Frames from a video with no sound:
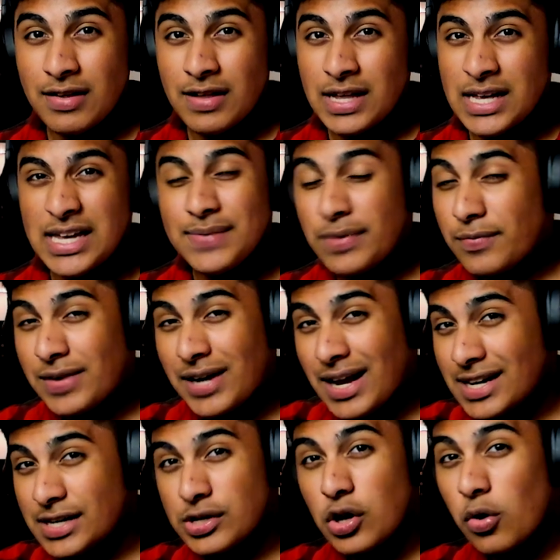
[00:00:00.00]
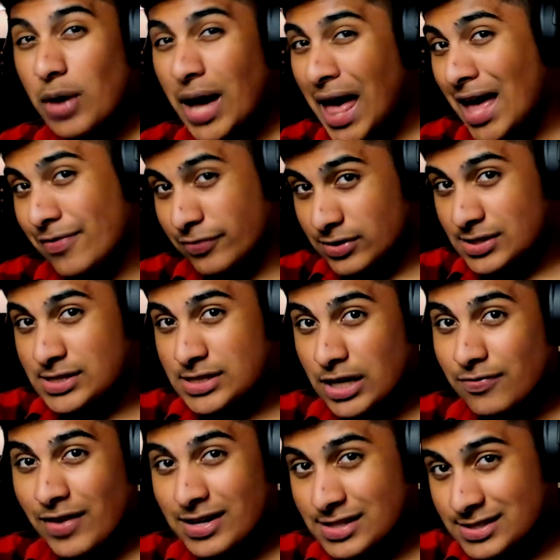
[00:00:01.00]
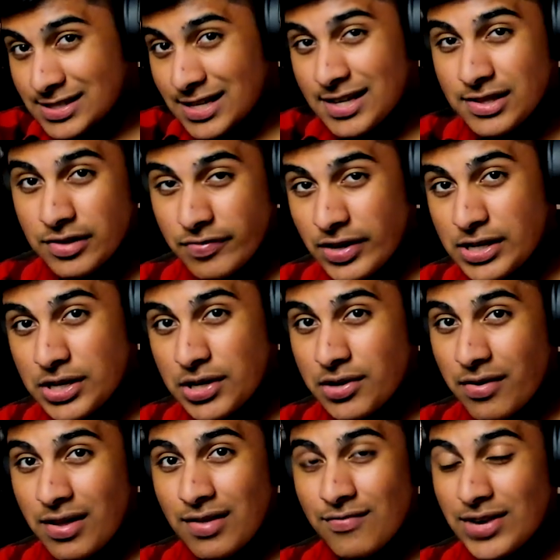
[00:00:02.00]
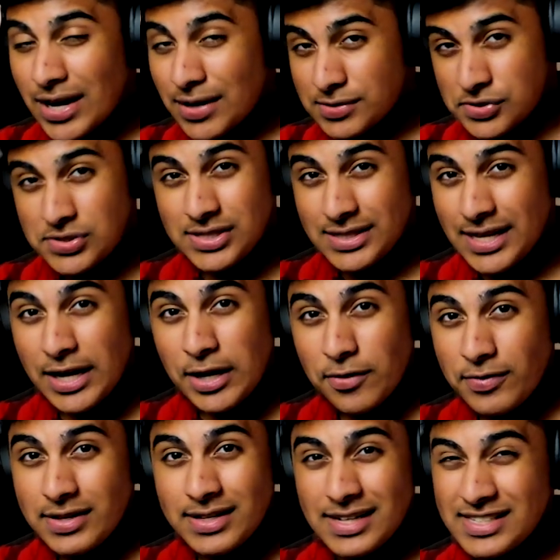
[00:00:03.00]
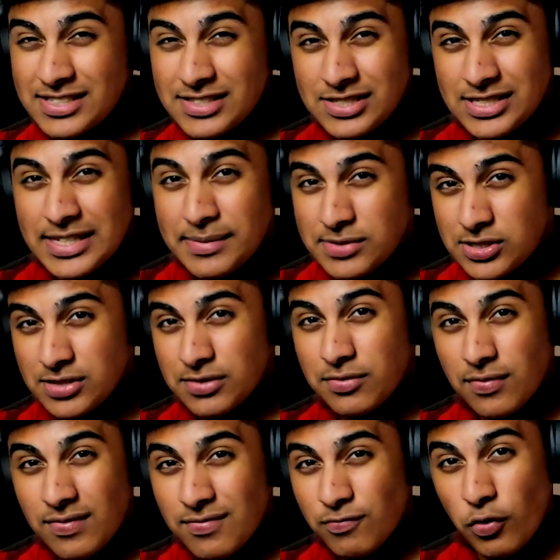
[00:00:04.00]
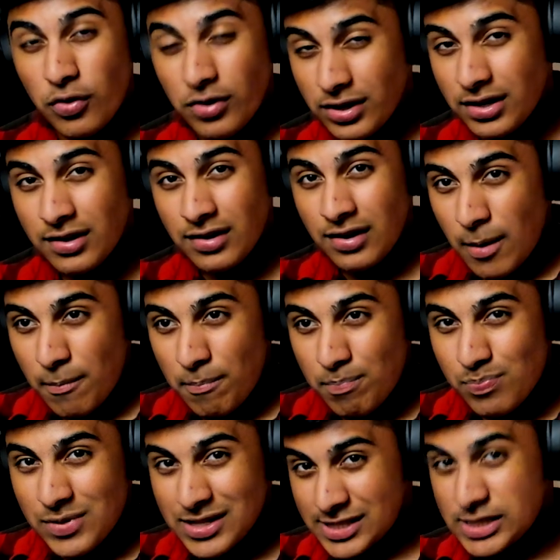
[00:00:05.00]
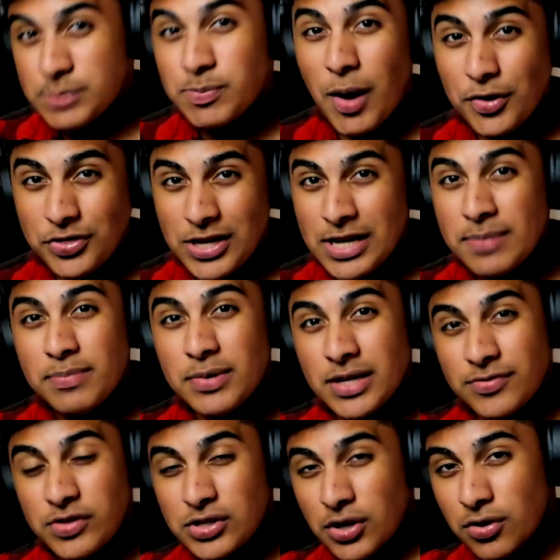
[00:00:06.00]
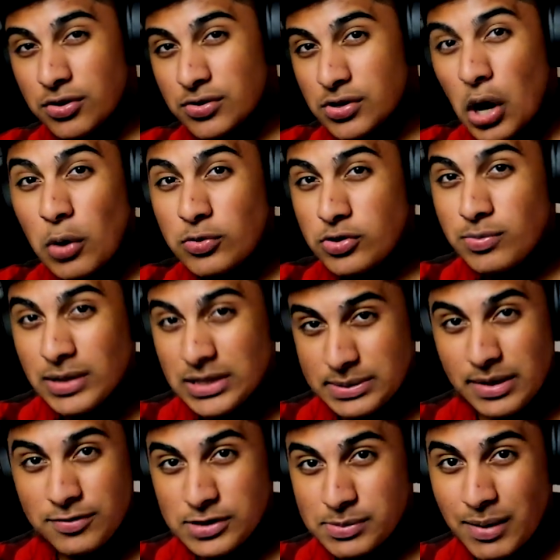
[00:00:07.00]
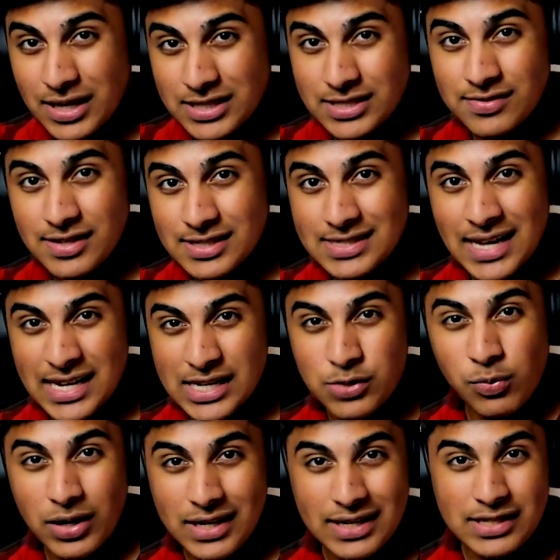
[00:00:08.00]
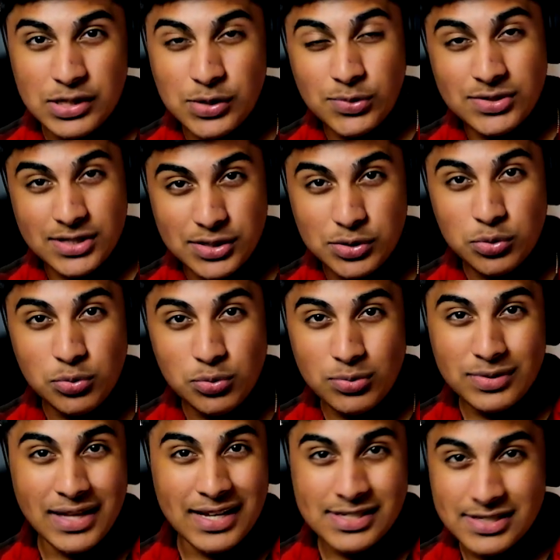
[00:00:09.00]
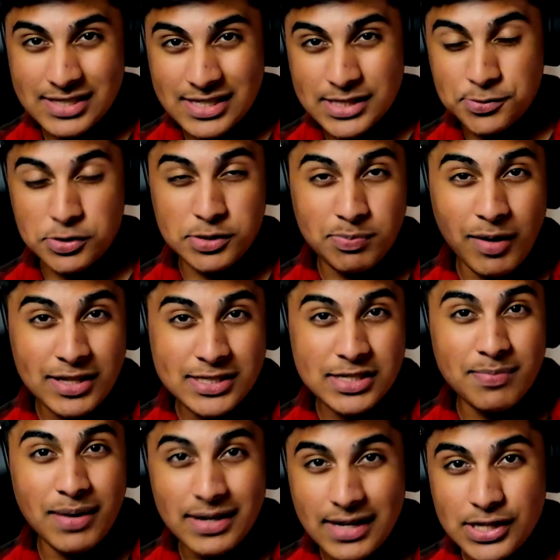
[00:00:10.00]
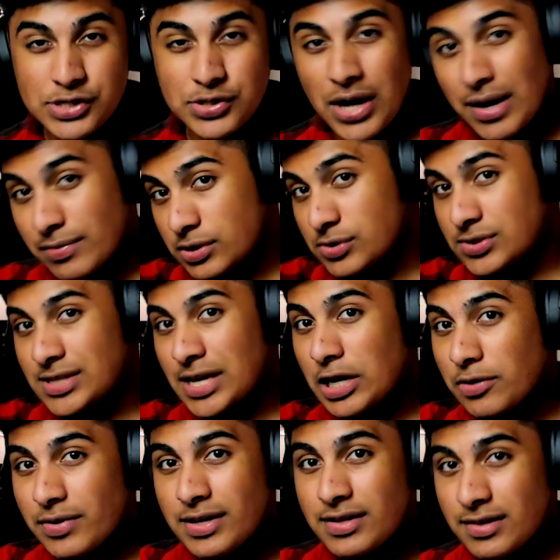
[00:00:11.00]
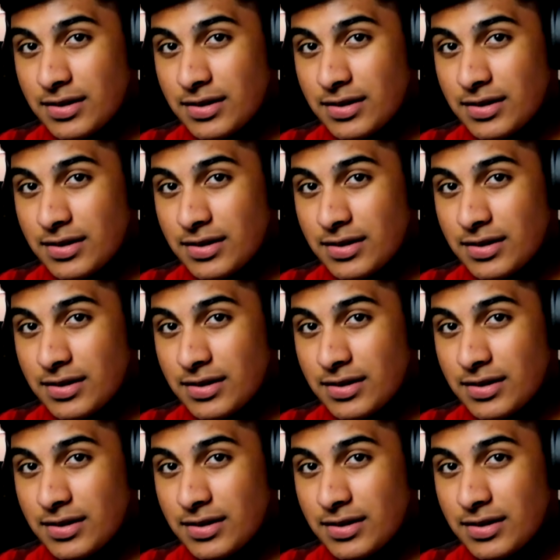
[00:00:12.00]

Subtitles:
Even when I didn't know half of the stuff I just said in the video, when I was using Tailwind, it just seems to work. It's a small thing, but if you don't know too much about responsiveness and you want to use a tool that just is responsive by nature, I would use Tailwind.